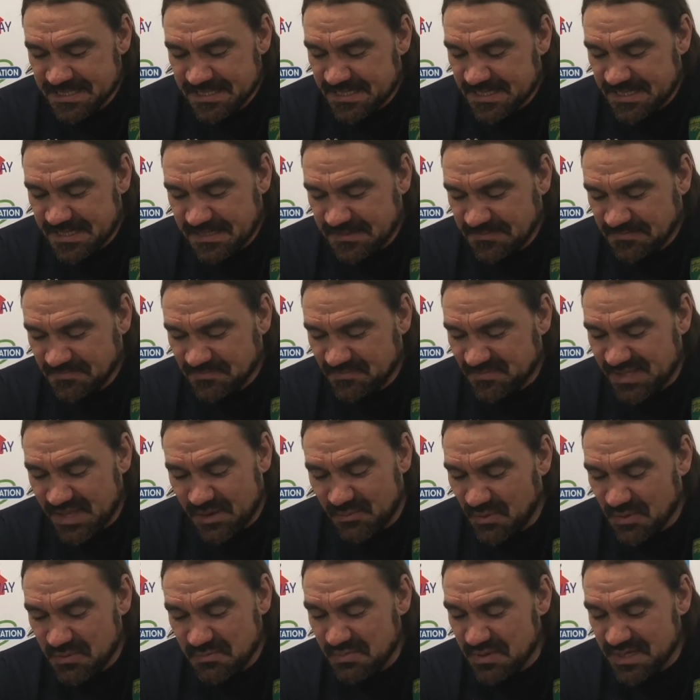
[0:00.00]
there
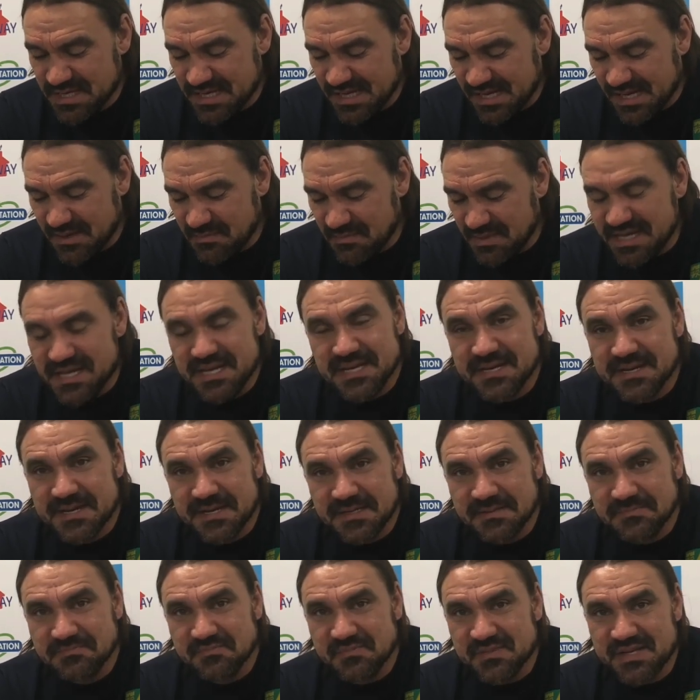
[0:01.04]
won't be many
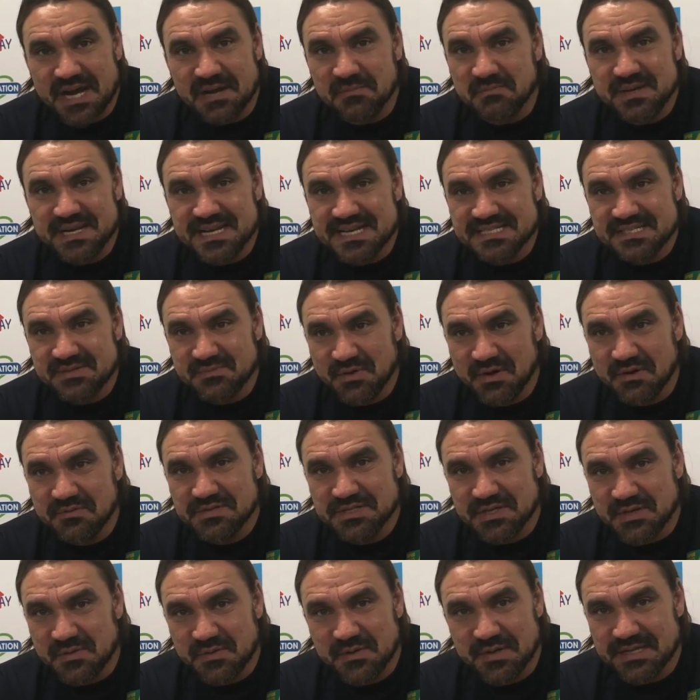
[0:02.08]
young players involved.
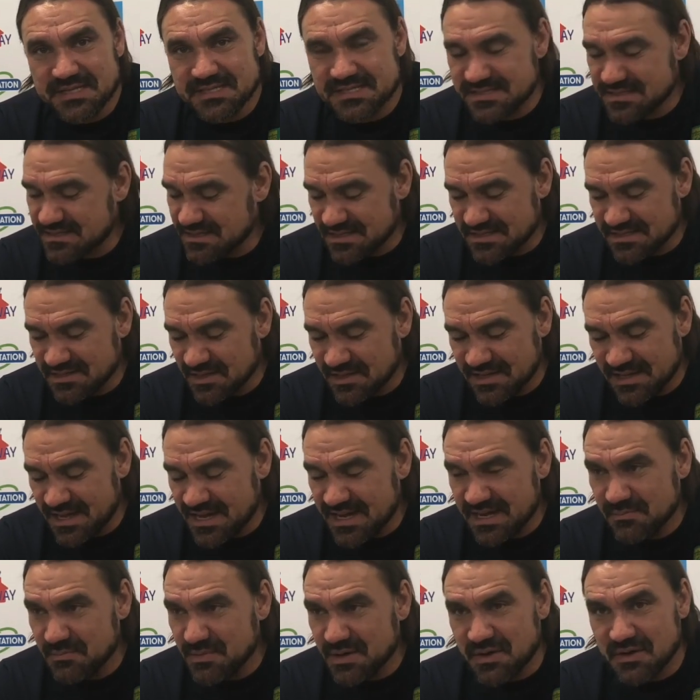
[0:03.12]
So it's not
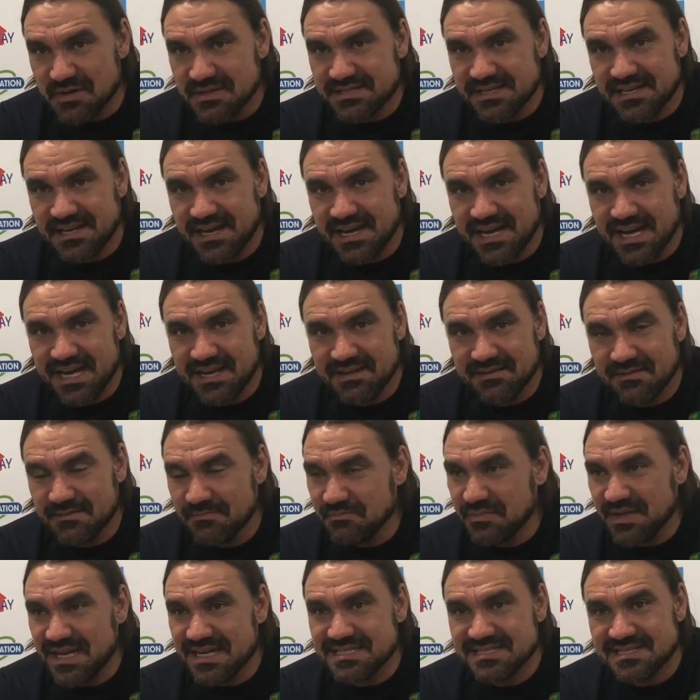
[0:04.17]
like because they are
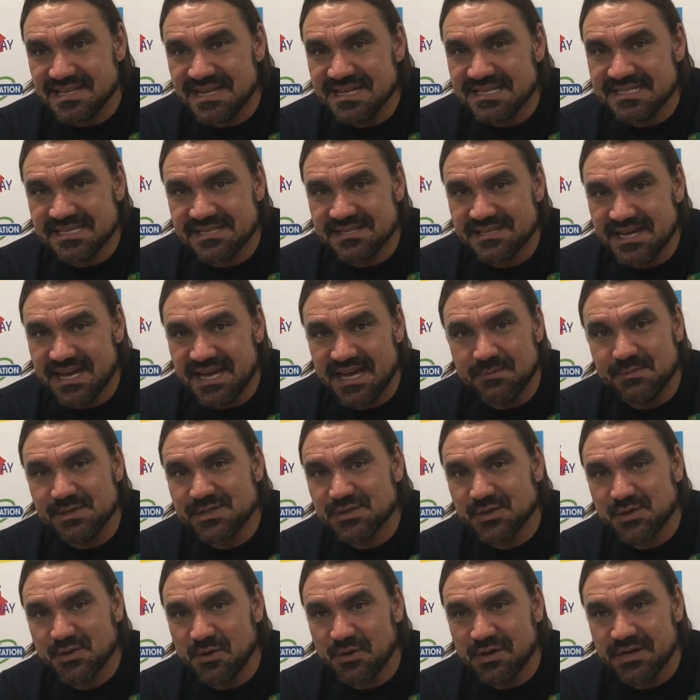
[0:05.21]
nice lads and they're able
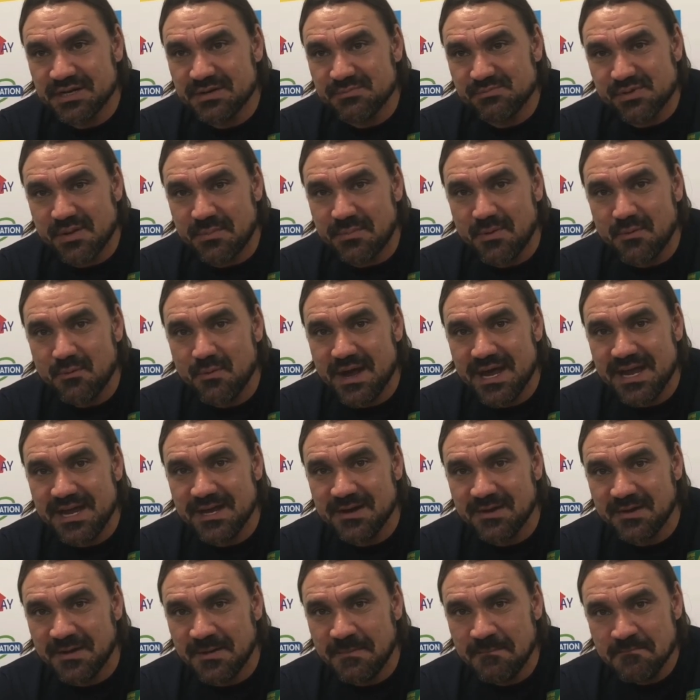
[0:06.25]
to cook in a proper way,
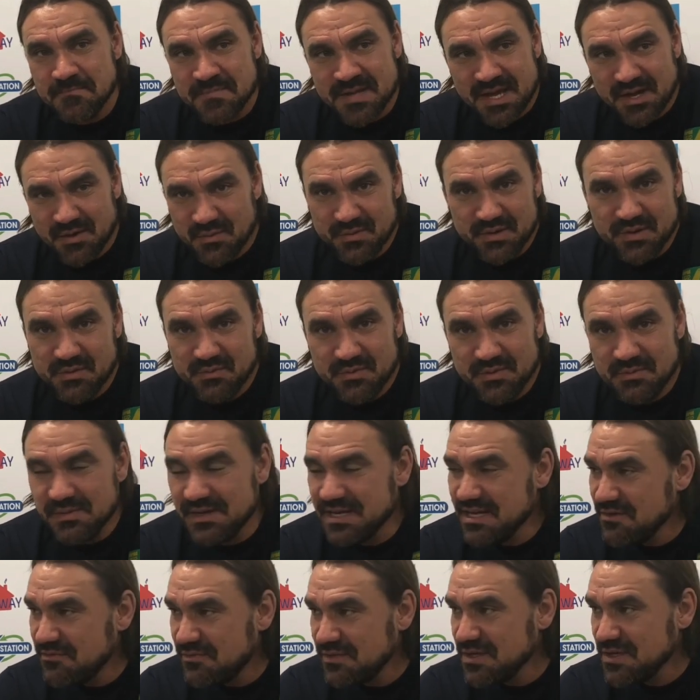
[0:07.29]
or we
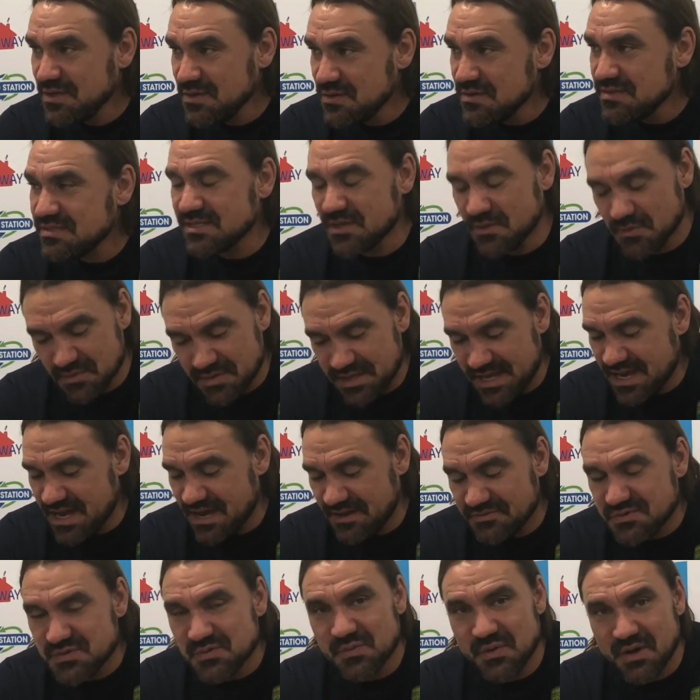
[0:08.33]
believe in you, so they
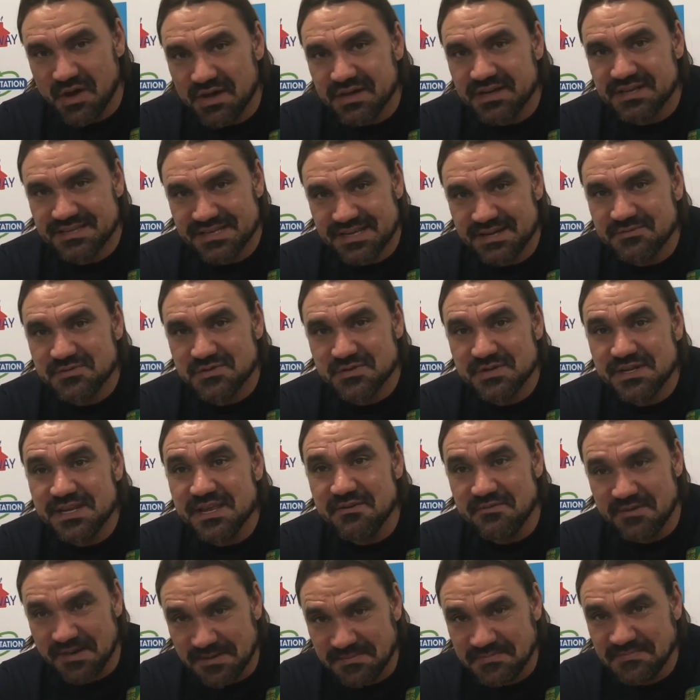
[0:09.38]
have to work and have to
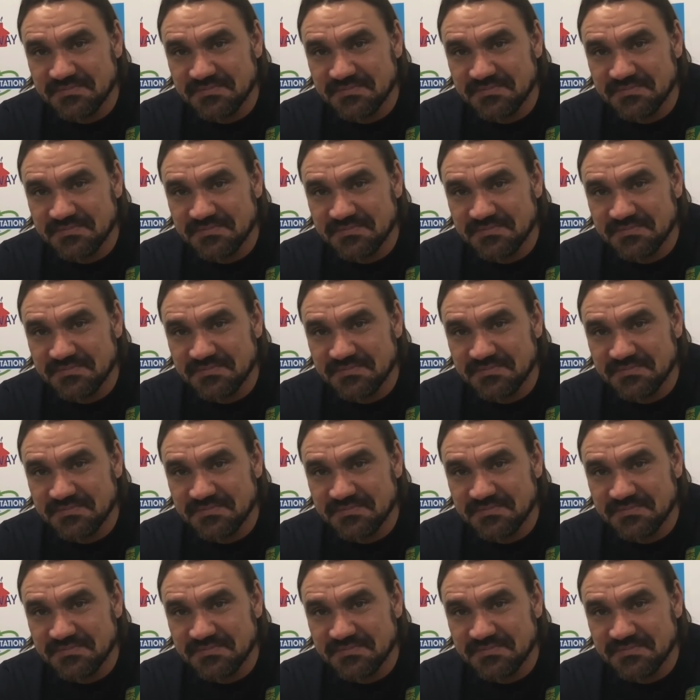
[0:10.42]
deliver.